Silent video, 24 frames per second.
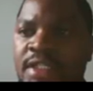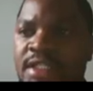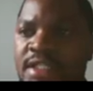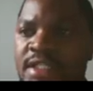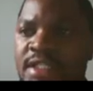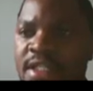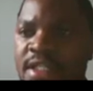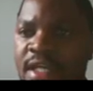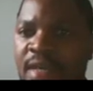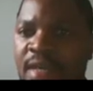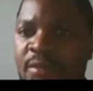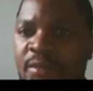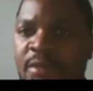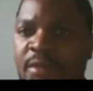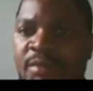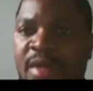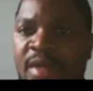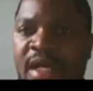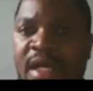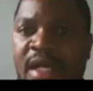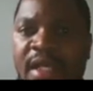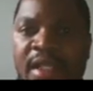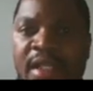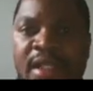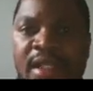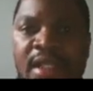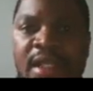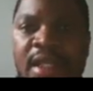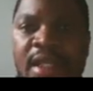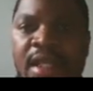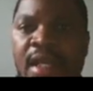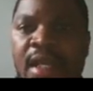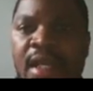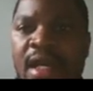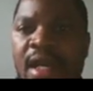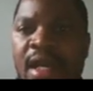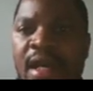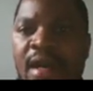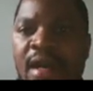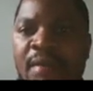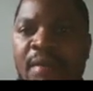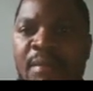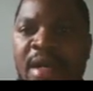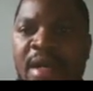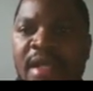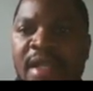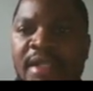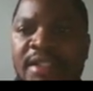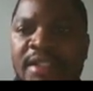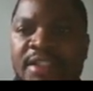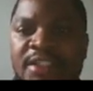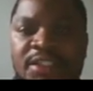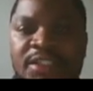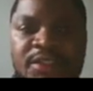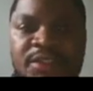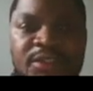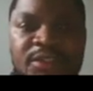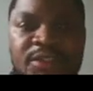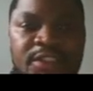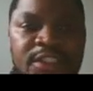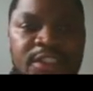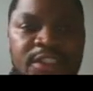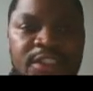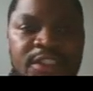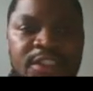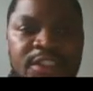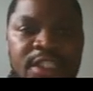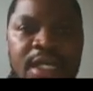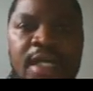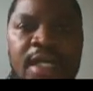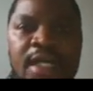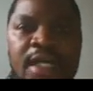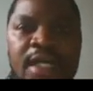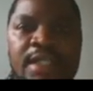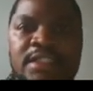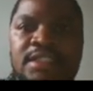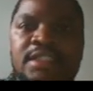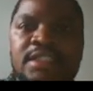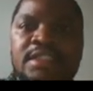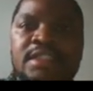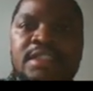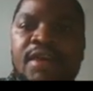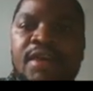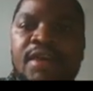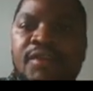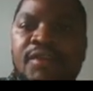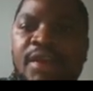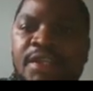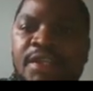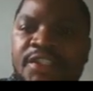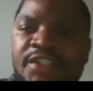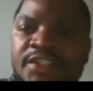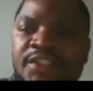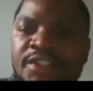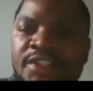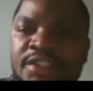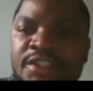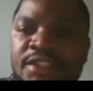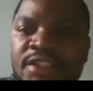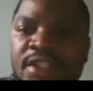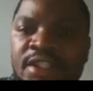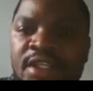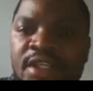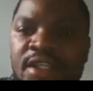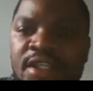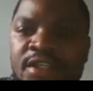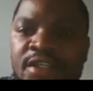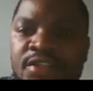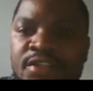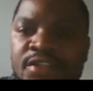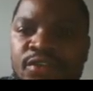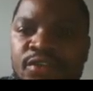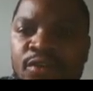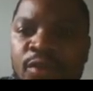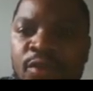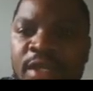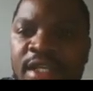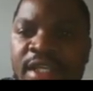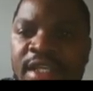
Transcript: described by magnitude and direction. So